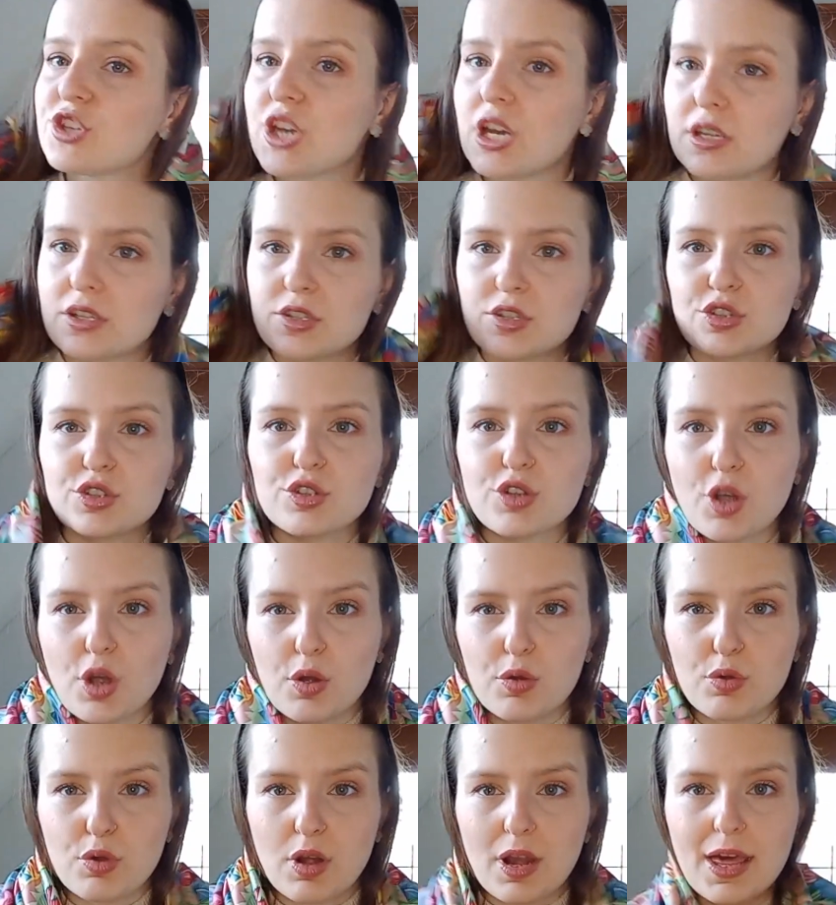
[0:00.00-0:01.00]
just show
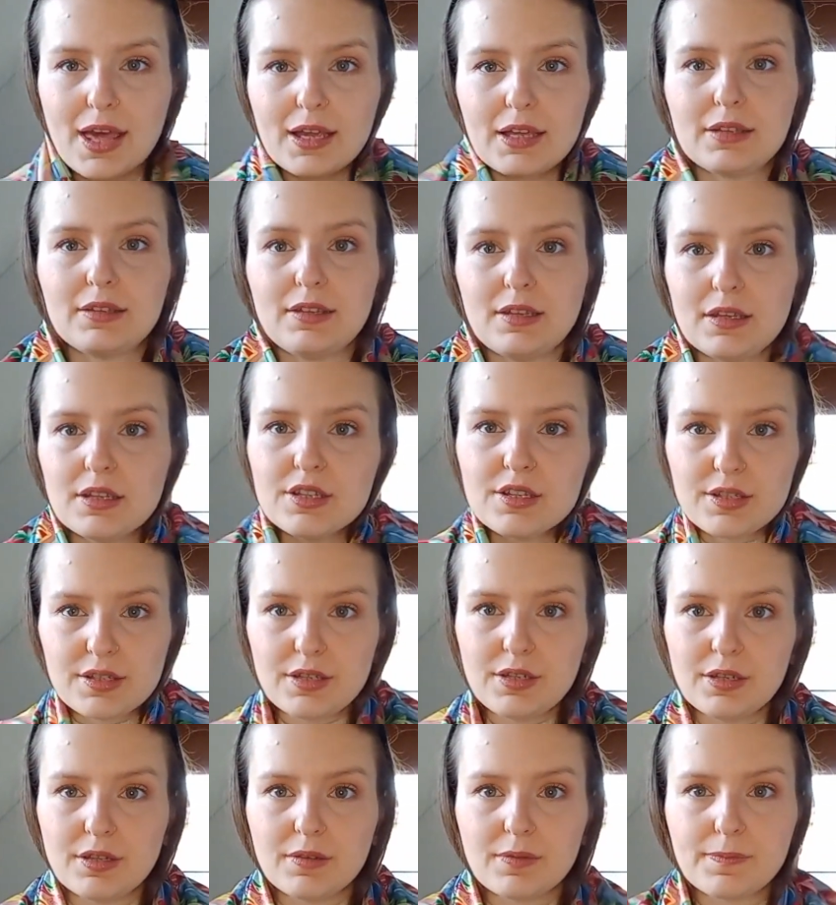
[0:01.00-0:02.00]
you like
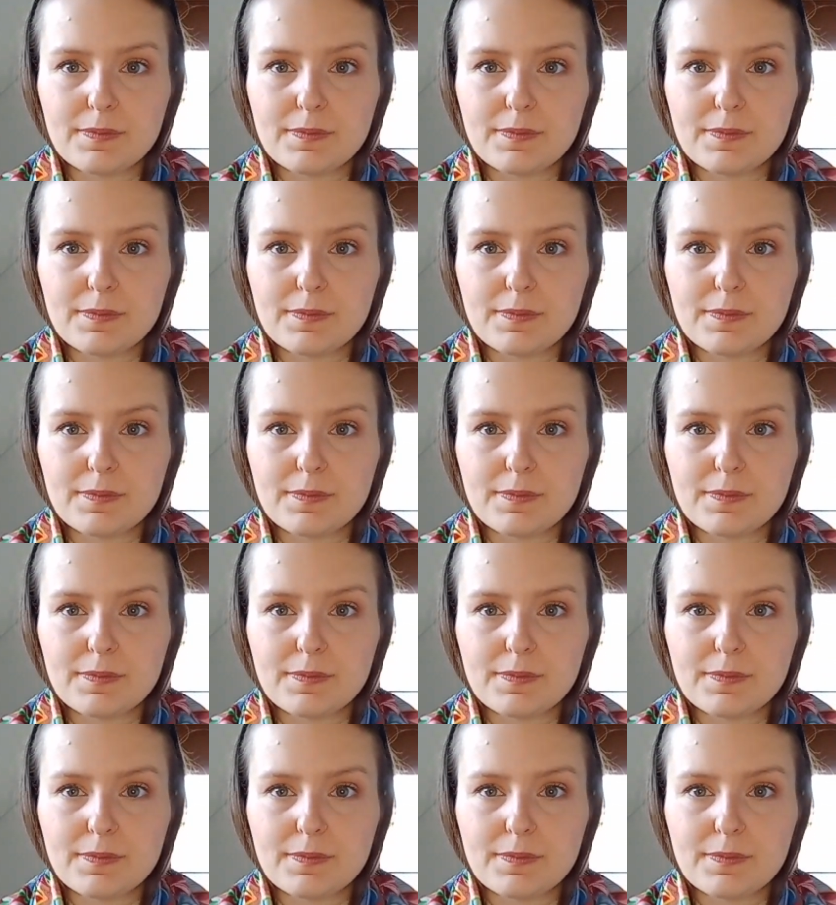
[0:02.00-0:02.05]
this.